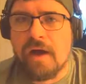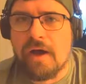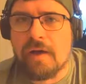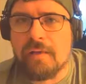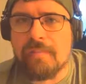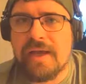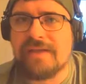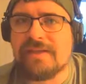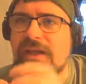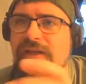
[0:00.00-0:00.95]

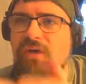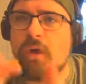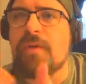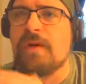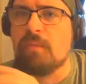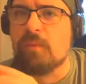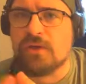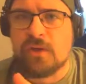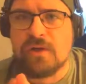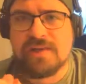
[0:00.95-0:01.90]
It's opening
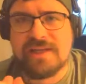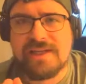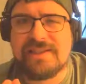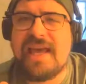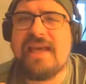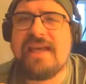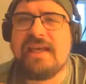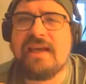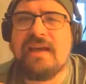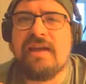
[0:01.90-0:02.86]
more doors and it's
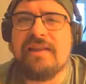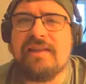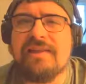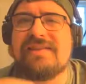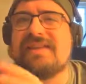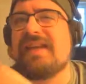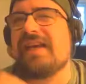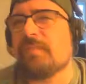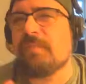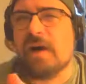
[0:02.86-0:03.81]
taking the
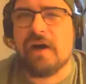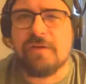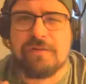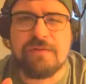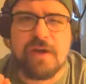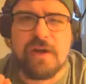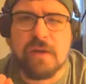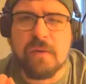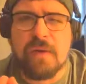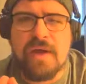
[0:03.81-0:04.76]
stigma of,
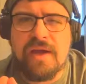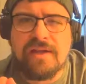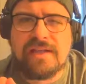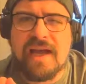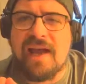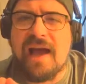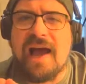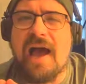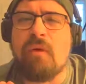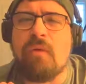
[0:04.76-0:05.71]
it's kind of,
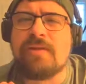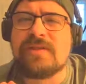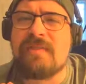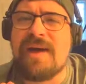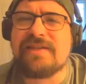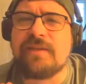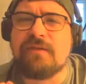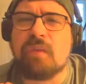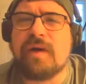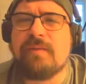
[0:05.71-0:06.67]
I almost imagine
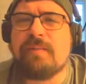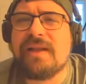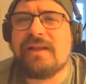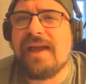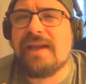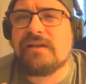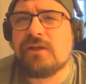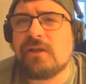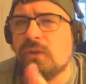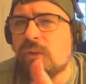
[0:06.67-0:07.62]
of what it'd be like
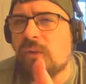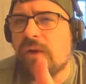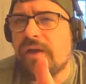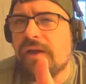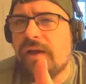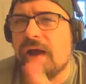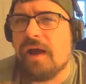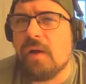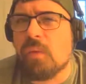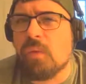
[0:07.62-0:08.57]
to
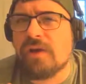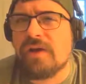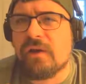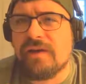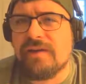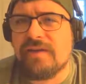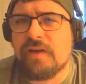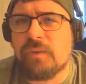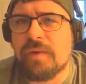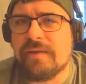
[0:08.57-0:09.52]
work and
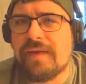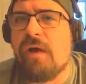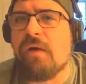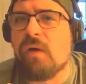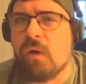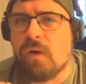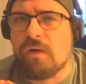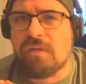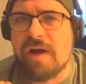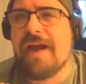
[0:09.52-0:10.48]
deal with
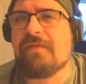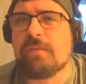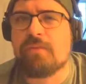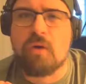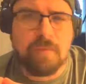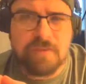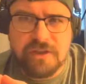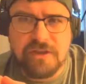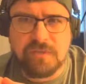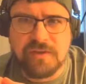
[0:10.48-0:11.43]
alcohol right after
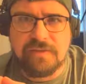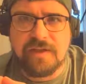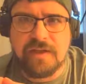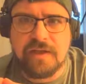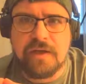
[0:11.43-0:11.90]
prohibition was lifted.